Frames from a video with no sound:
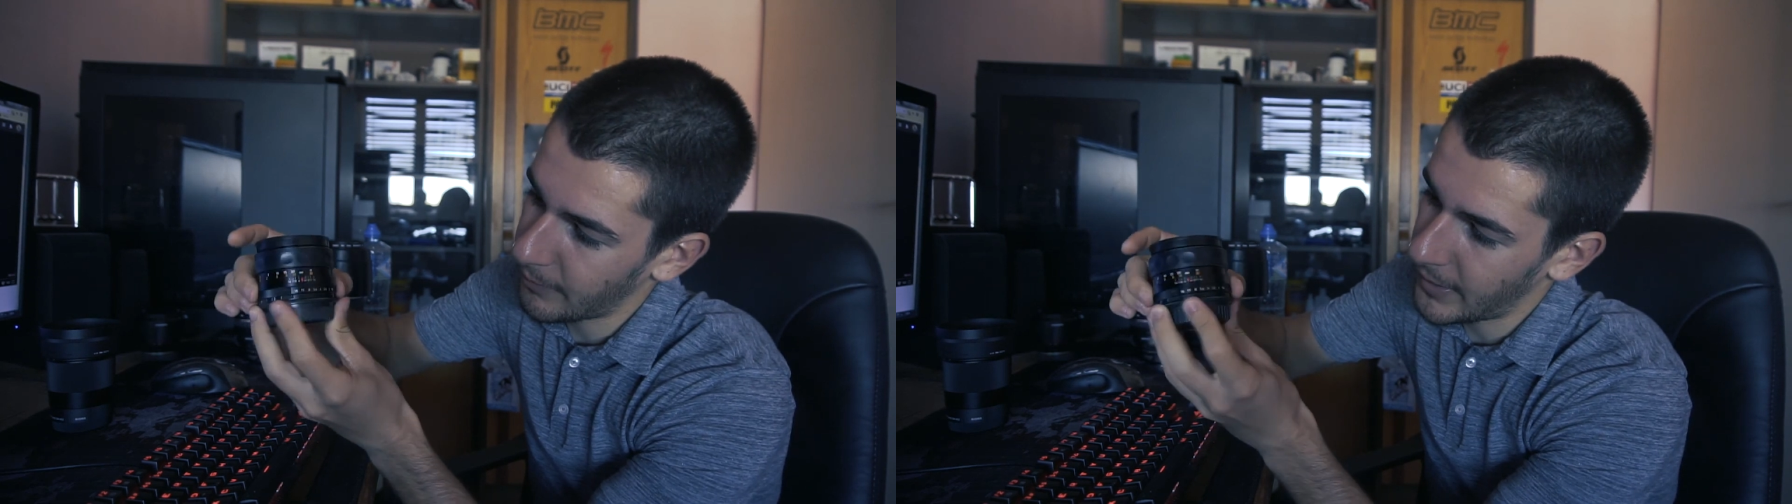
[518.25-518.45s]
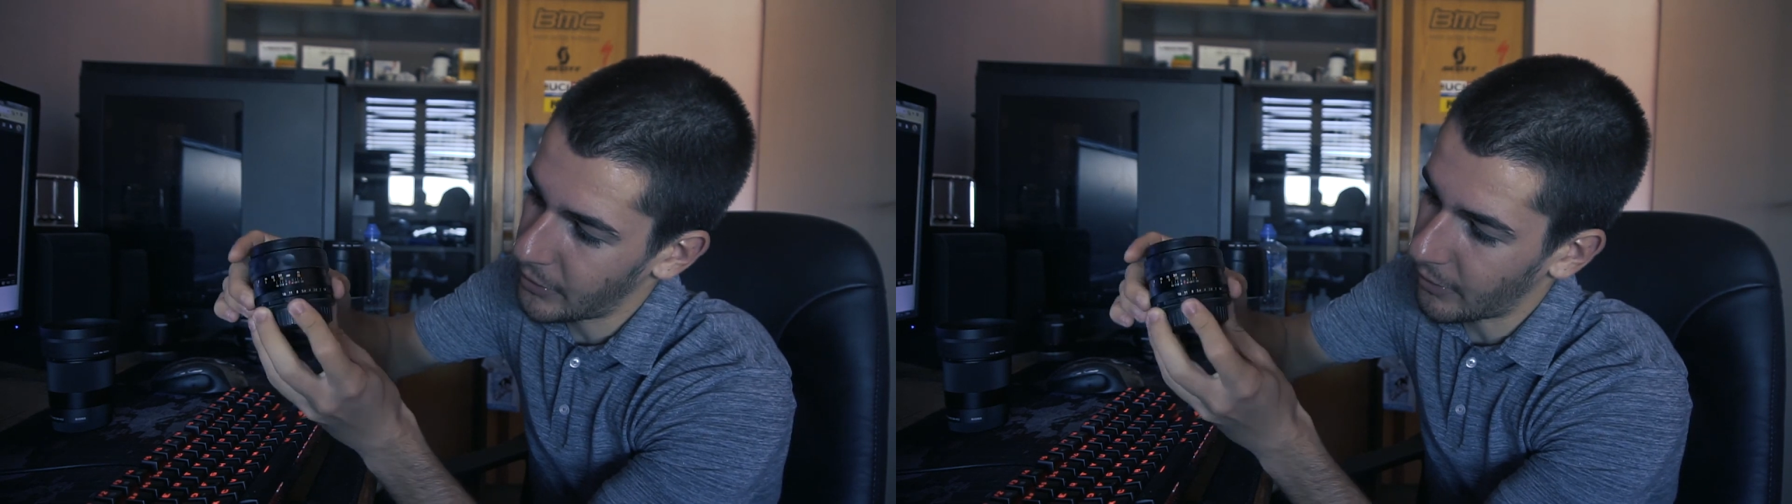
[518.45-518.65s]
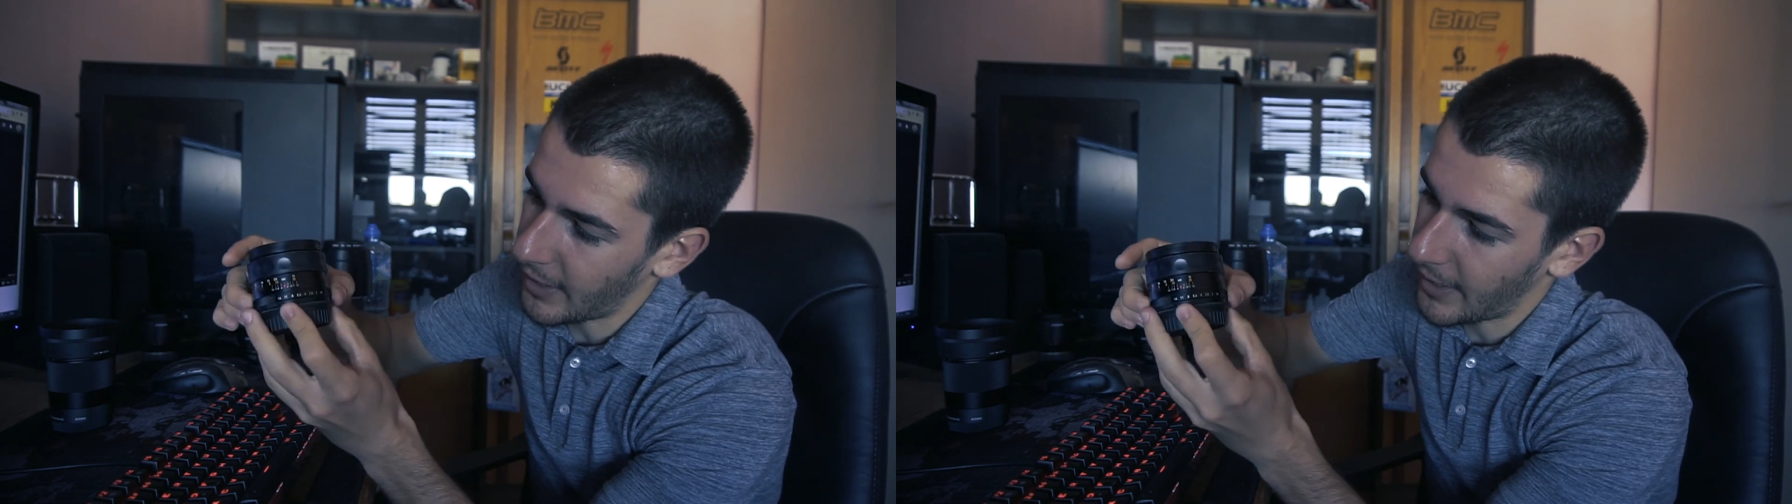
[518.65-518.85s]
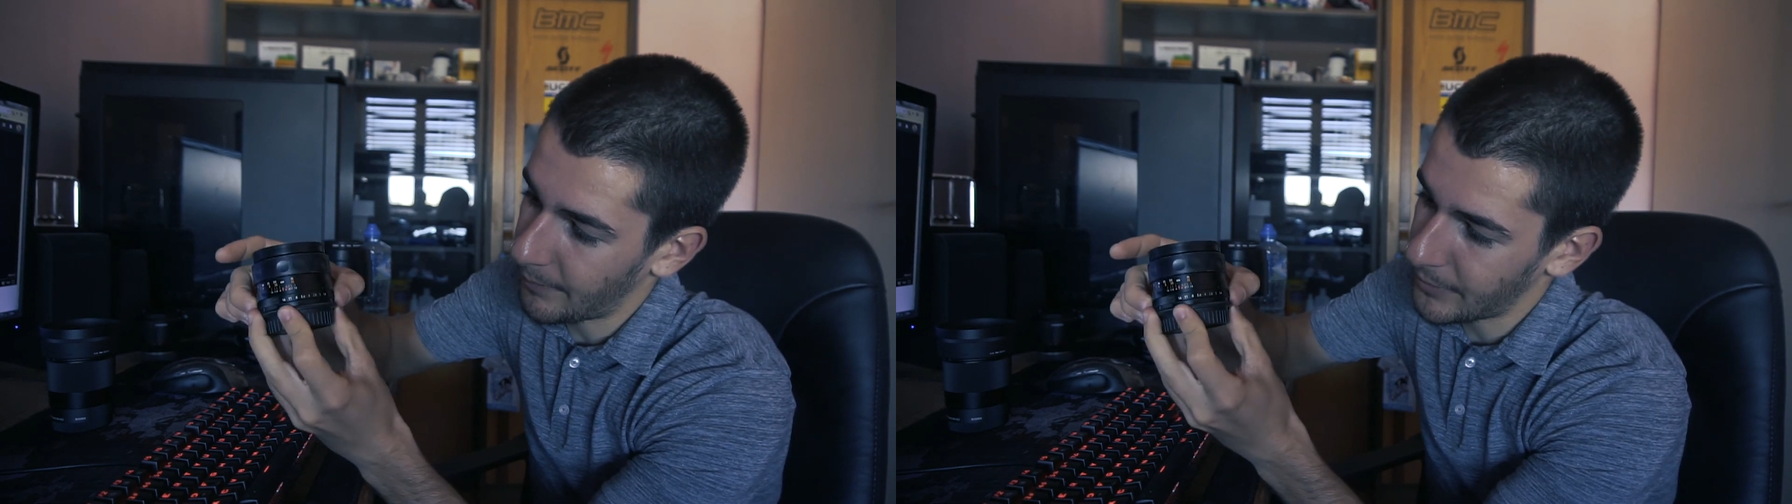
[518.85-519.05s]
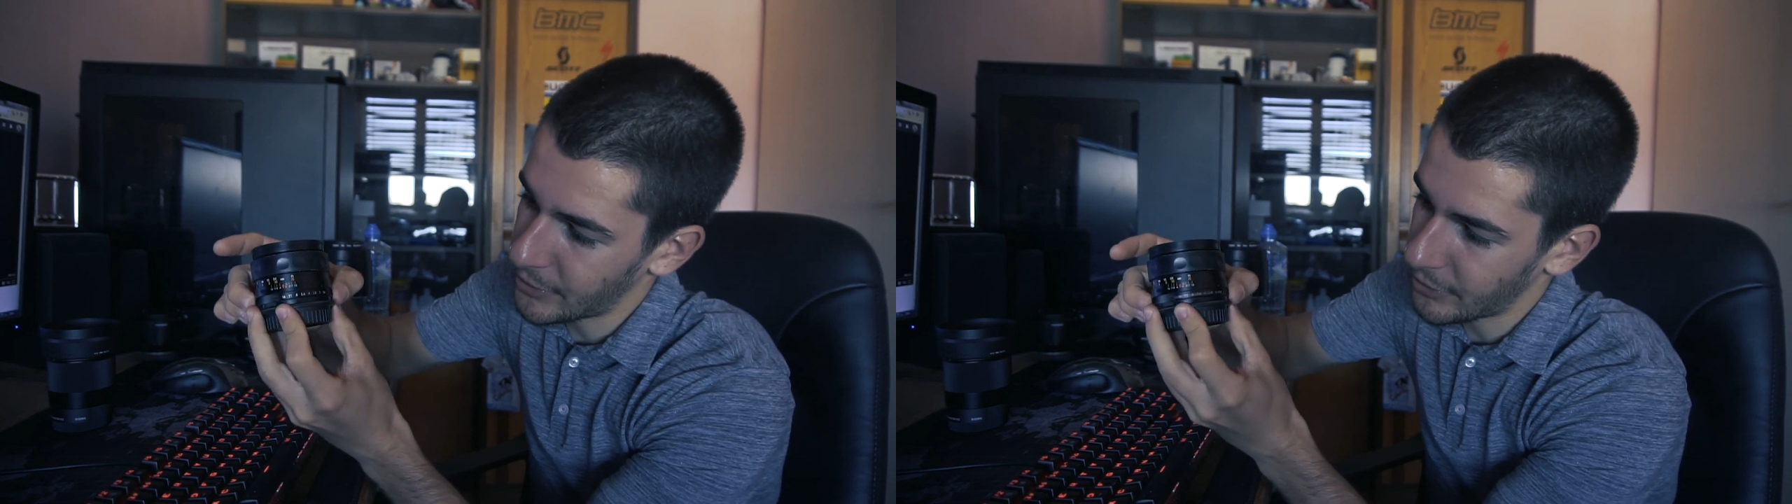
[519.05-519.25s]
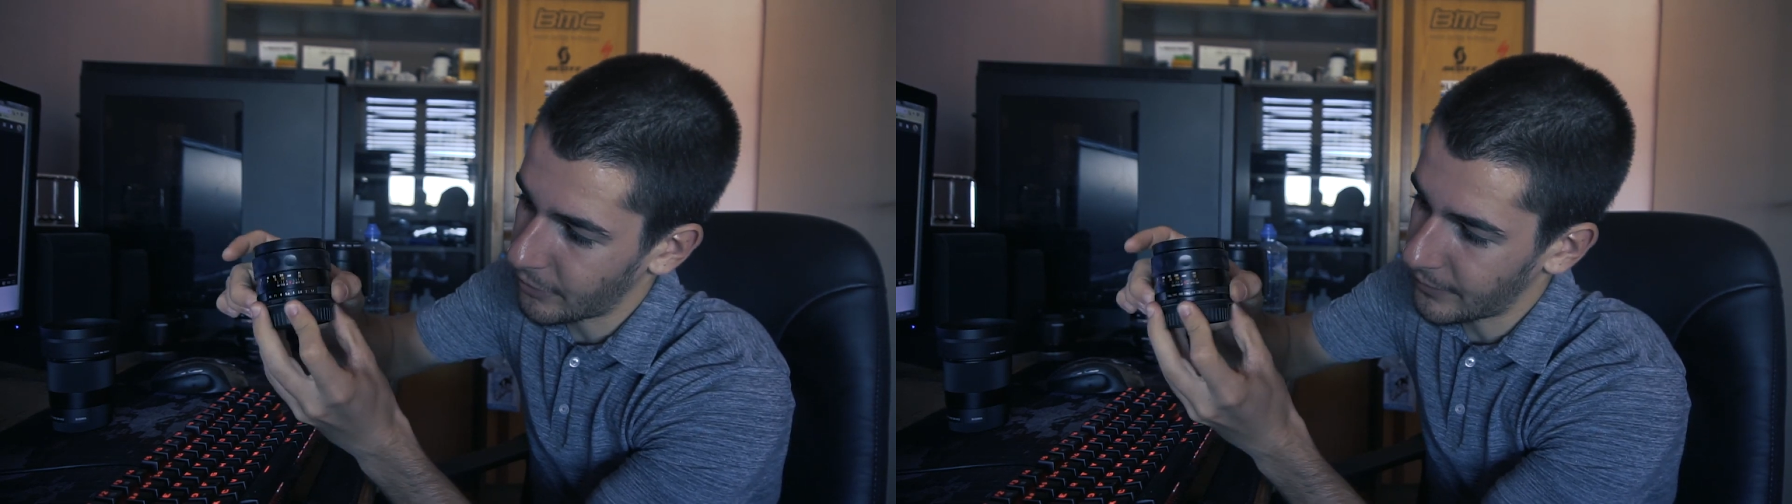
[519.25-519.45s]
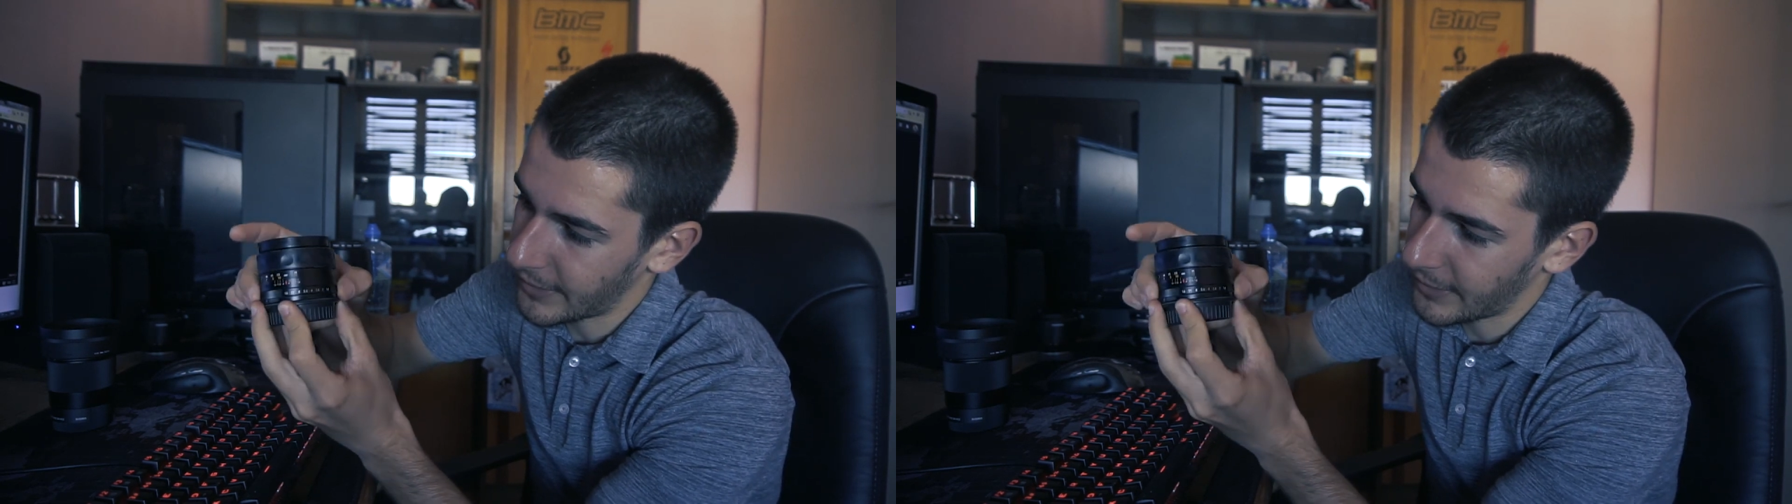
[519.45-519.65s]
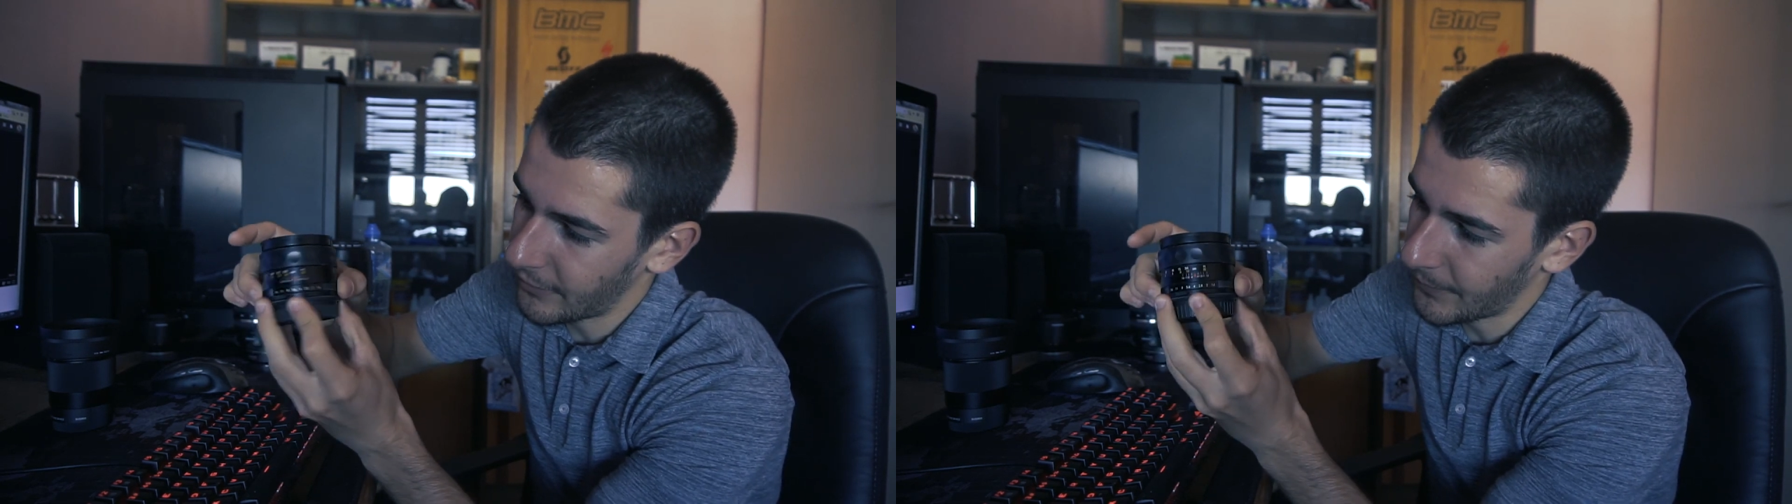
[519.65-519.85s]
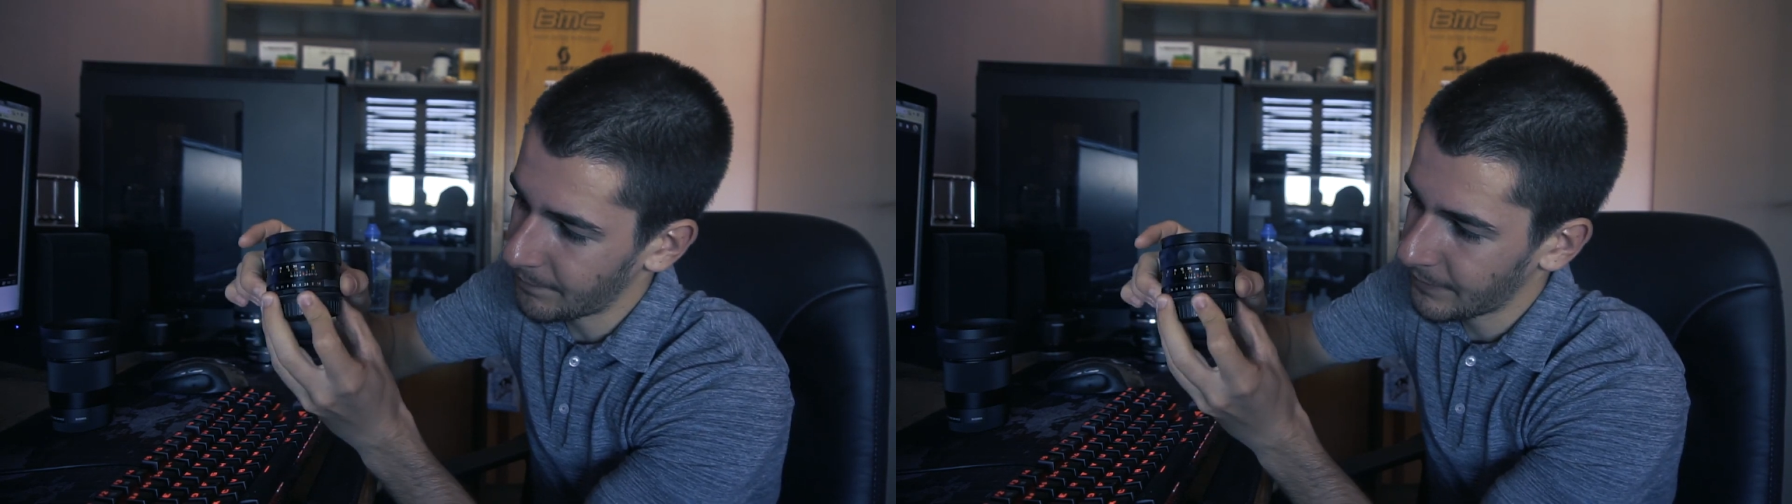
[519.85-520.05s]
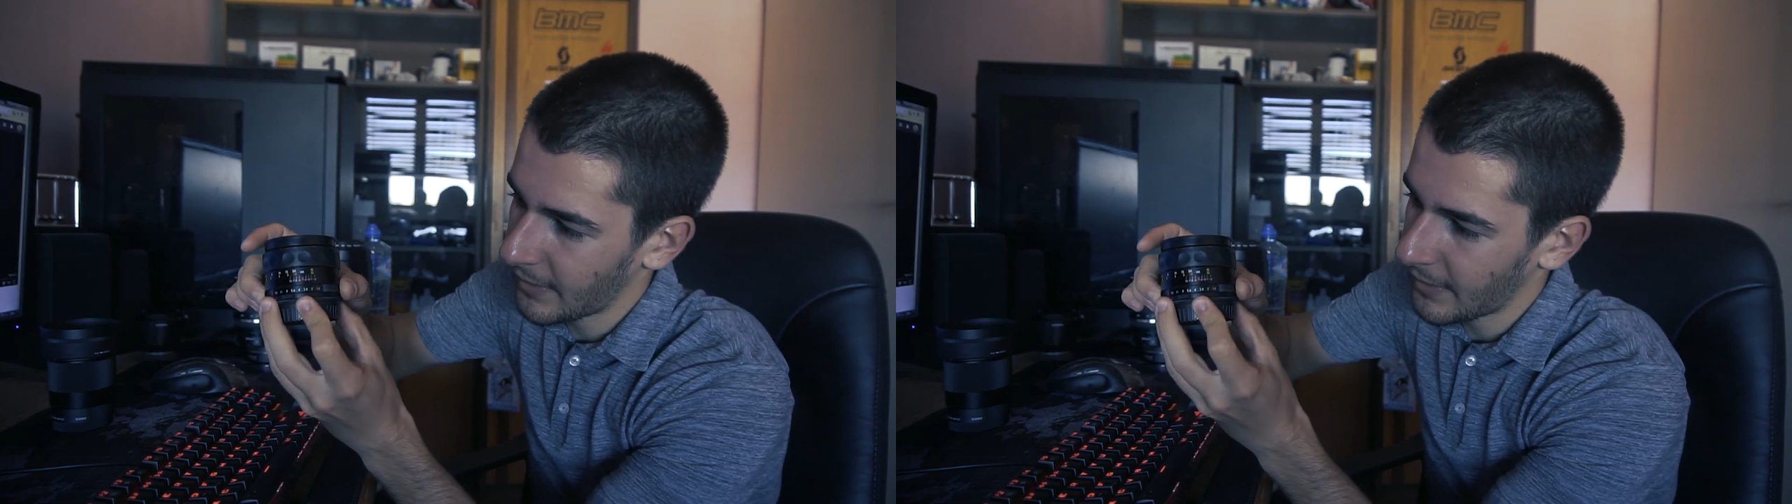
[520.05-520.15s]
manual aperture over here,